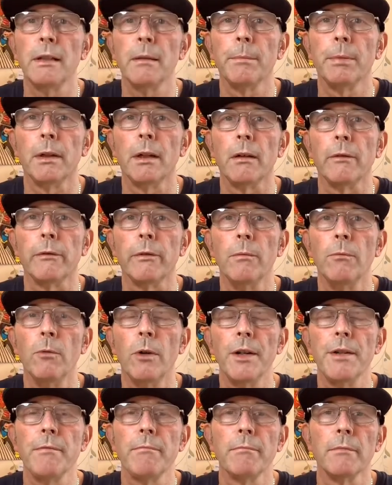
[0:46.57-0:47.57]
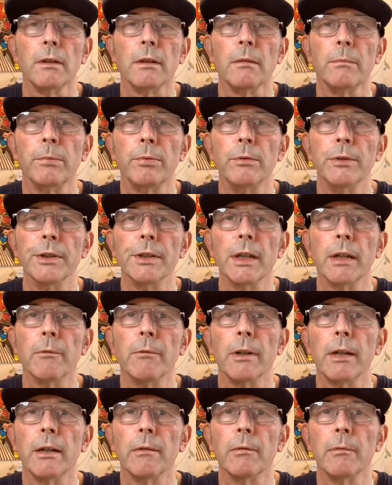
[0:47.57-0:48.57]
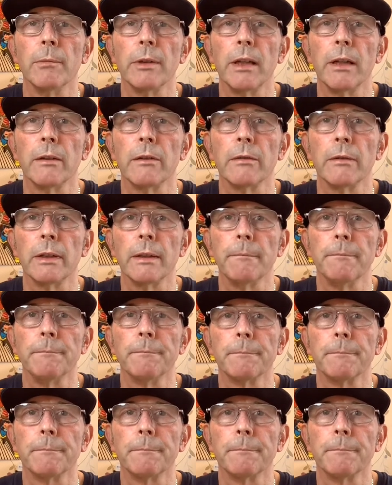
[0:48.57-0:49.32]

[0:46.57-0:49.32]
apart from one. I'll point that one out when we get to it.